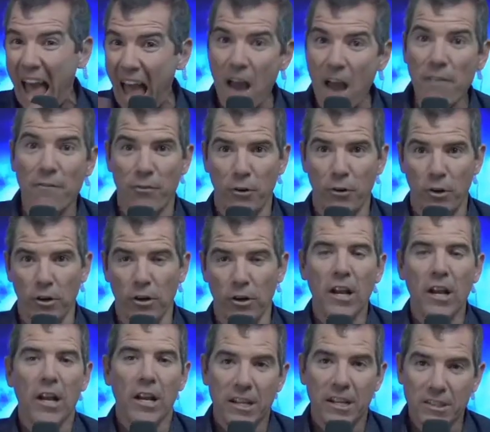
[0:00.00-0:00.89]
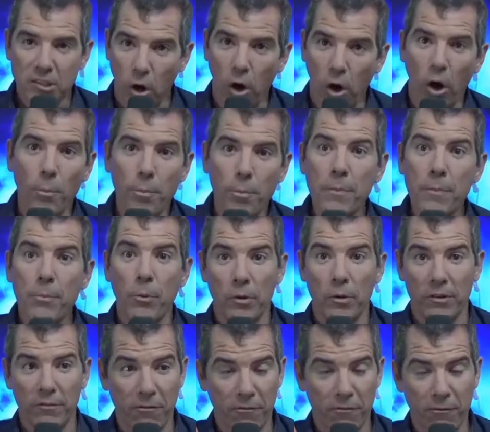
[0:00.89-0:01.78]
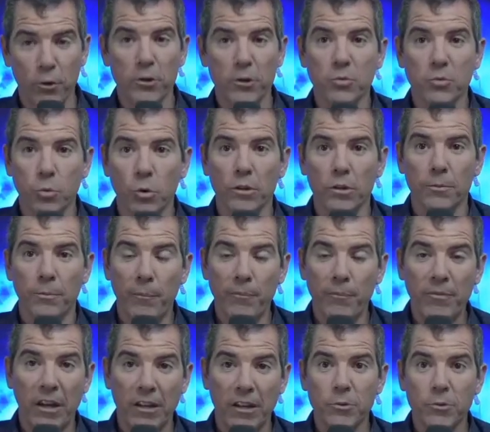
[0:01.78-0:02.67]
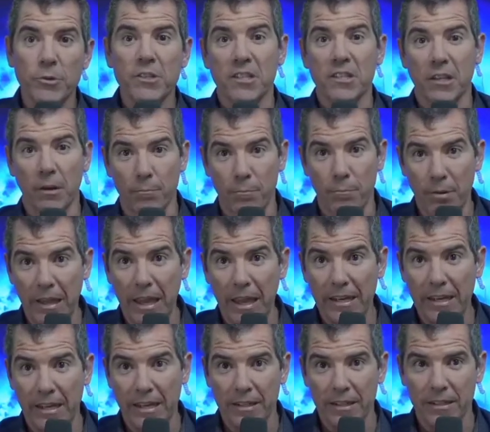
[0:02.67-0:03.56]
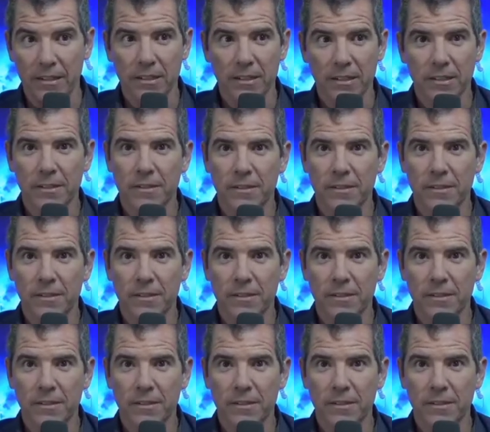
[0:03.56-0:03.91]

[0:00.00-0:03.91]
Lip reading: ever. It's all people in first world countries complaining.